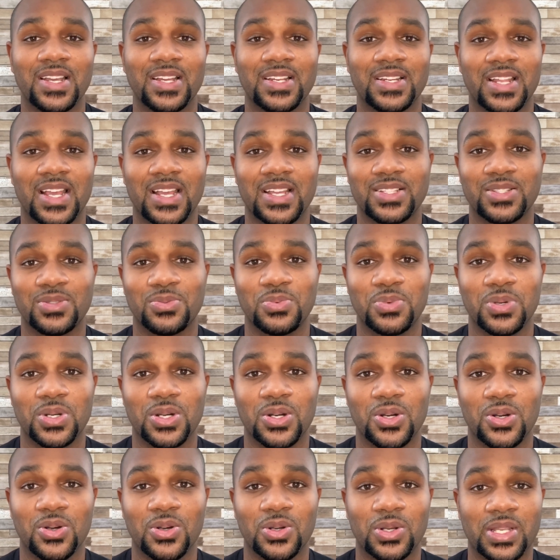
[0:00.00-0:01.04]
that
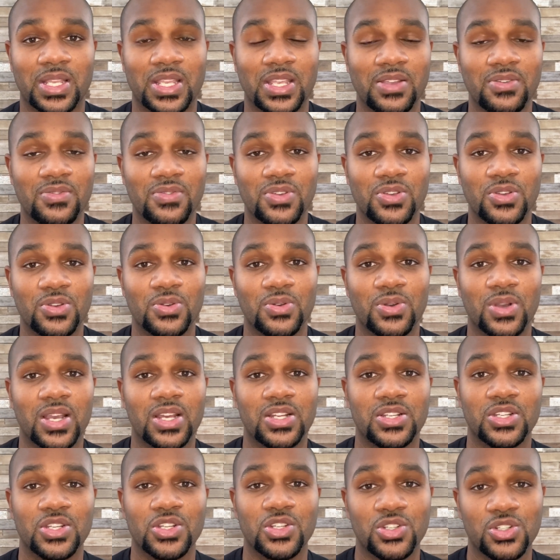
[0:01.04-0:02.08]
will give you
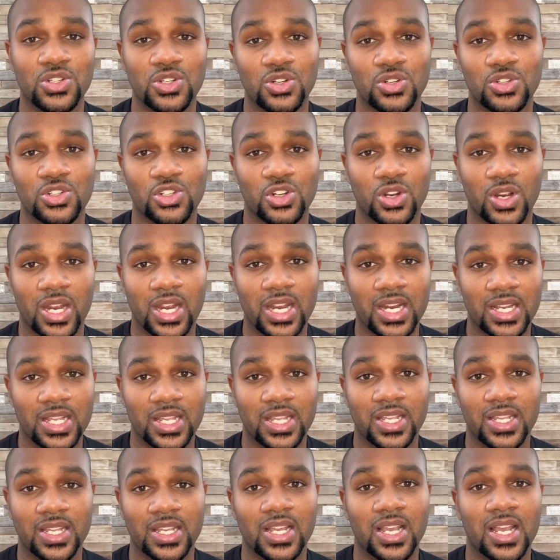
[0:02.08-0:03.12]
additional training,